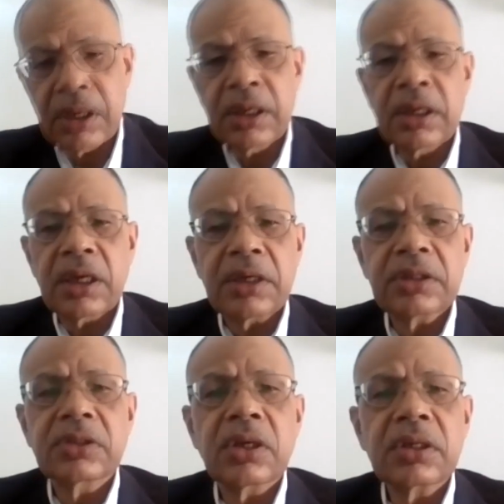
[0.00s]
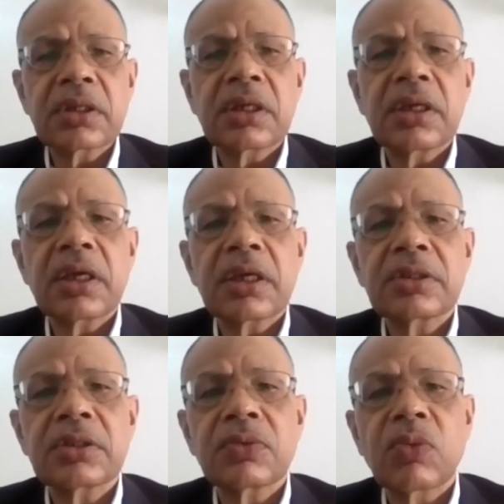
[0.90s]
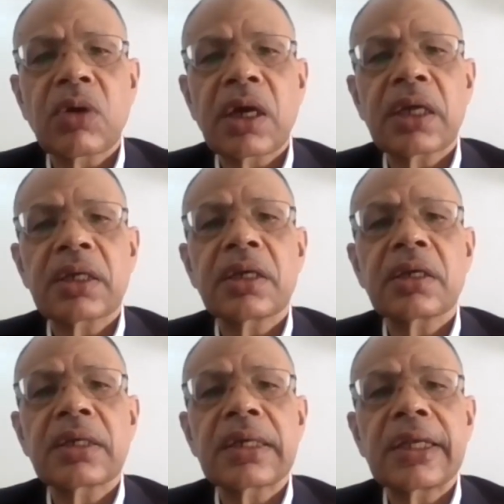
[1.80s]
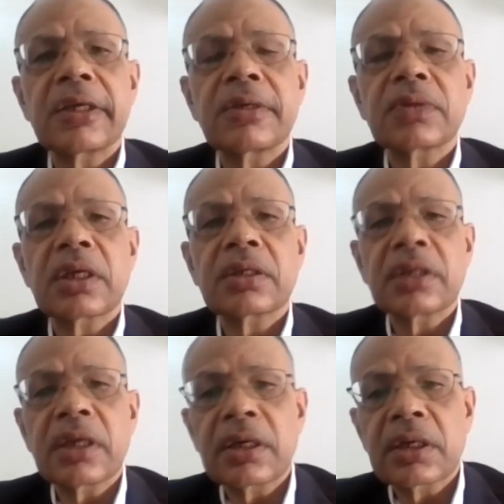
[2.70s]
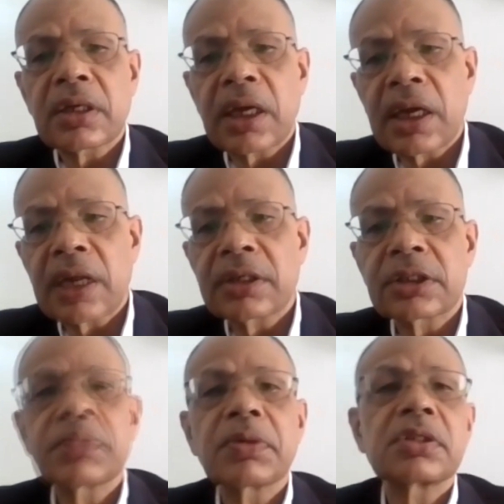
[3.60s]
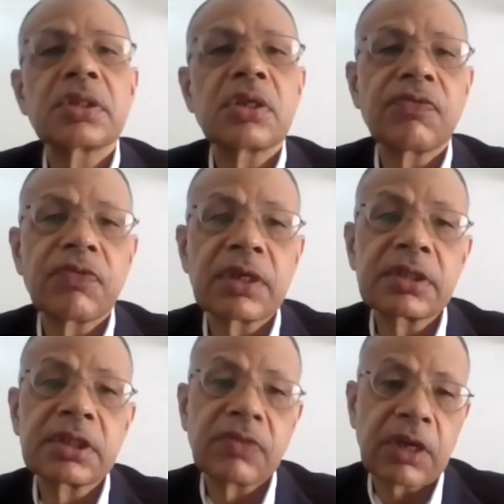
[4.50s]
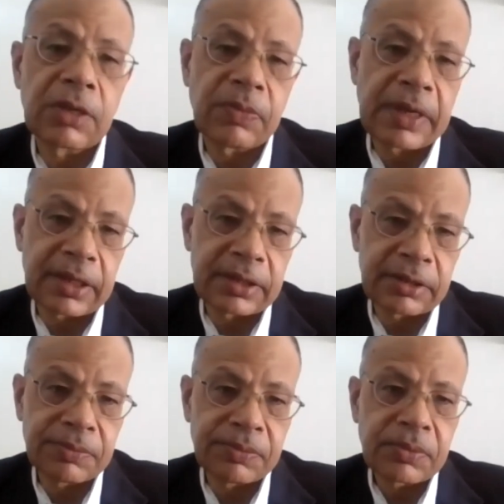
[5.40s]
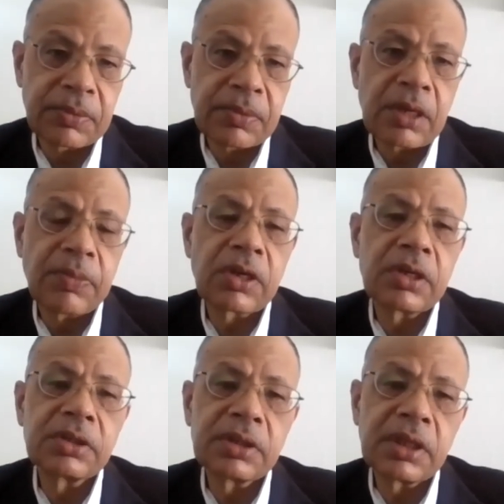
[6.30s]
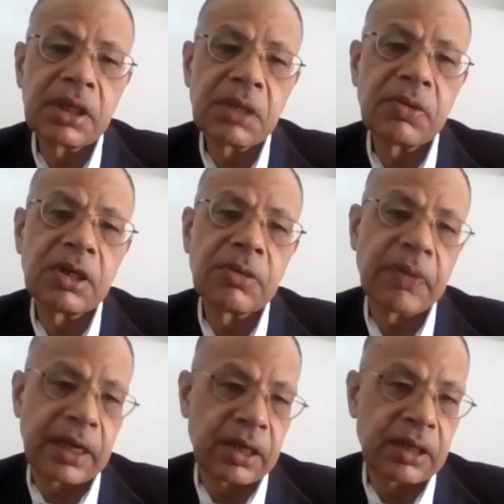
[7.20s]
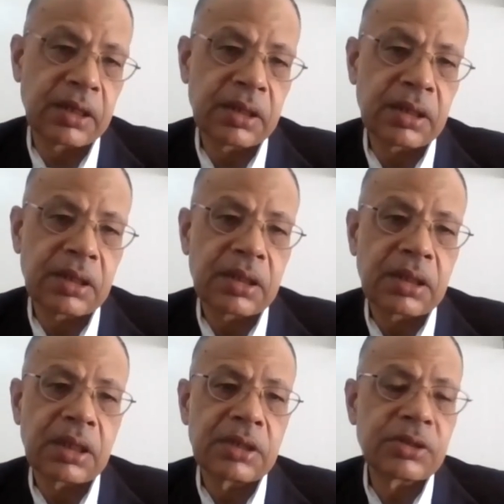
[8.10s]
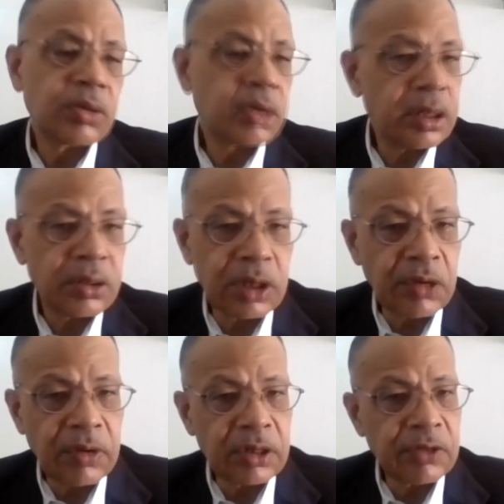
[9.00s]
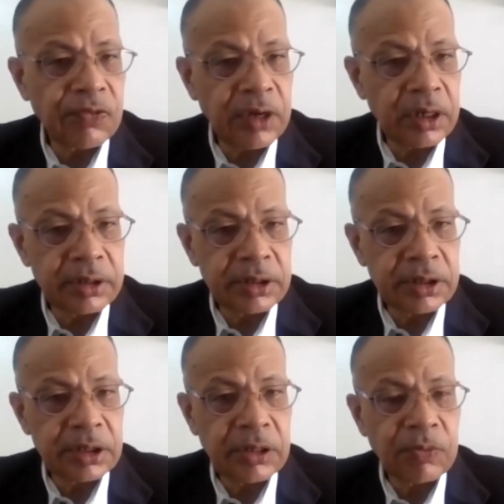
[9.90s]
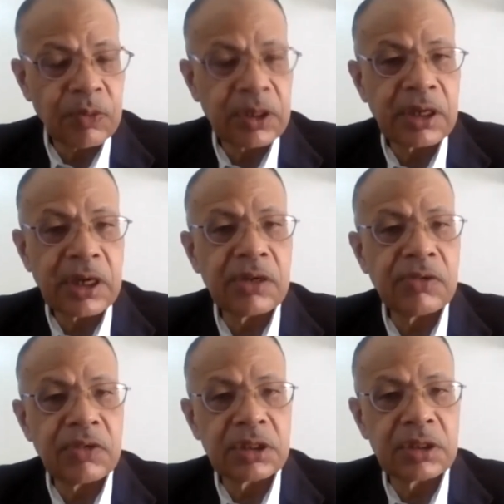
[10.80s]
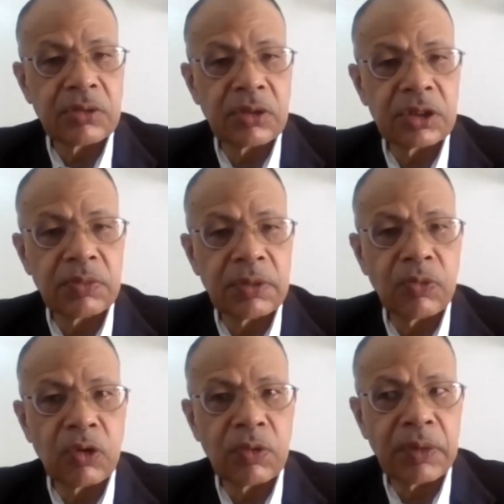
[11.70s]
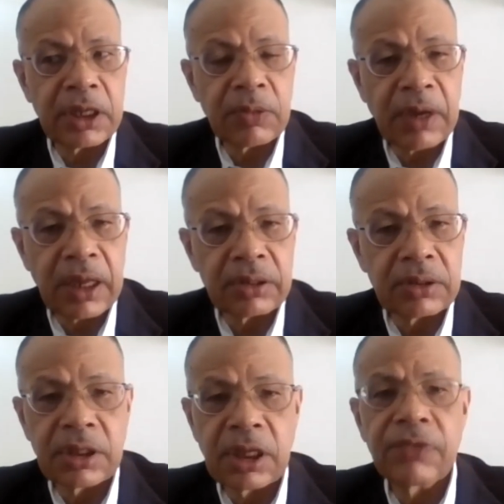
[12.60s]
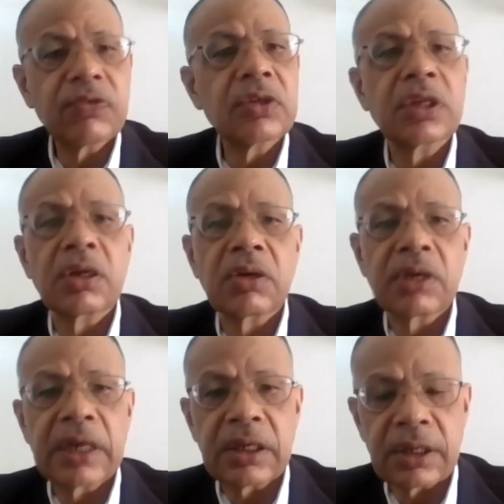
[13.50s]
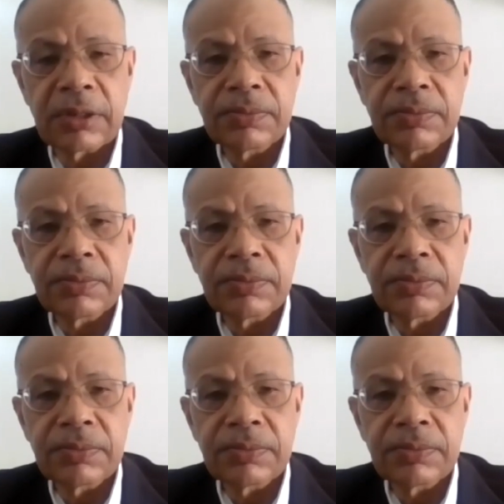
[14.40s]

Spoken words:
it is not clear as to why they are telling that the entire dispersal of funds is via banks. Because you think about a bank, it's okay to give out the funds, but the credit risk is also being borne by the banks. Therefore, they are not lending.